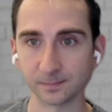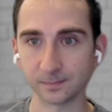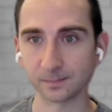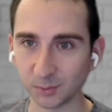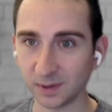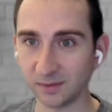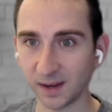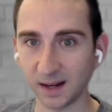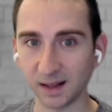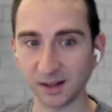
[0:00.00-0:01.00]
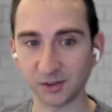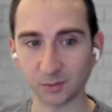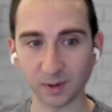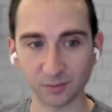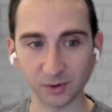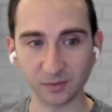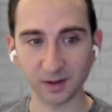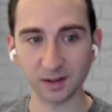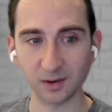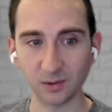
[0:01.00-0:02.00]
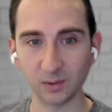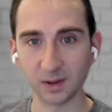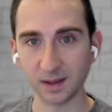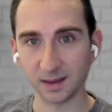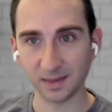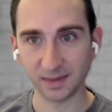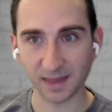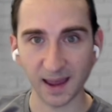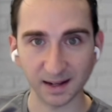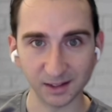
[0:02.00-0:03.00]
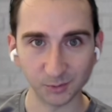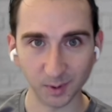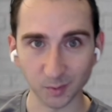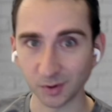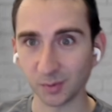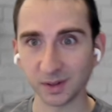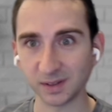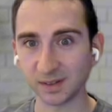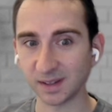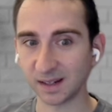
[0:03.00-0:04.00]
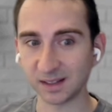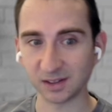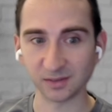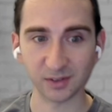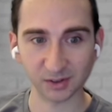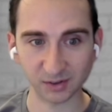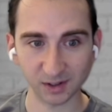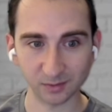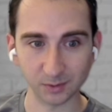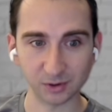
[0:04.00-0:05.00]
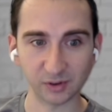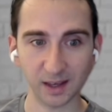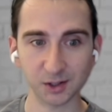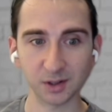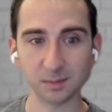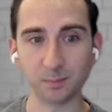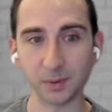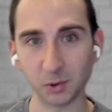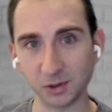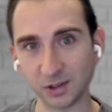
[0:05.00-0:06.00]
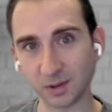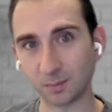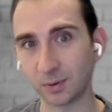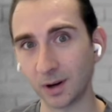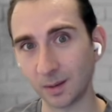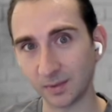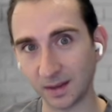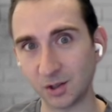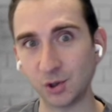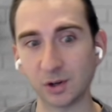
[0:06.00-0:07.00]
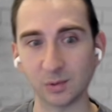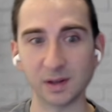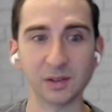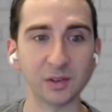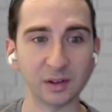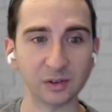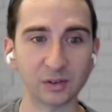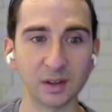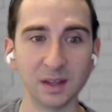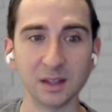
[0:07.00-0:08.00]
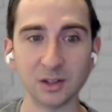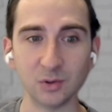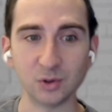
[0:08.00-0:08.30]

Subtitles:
After we've analyzed the reference video, that is when we're going to get into the fun stuff, which is actually building the prompt that generates this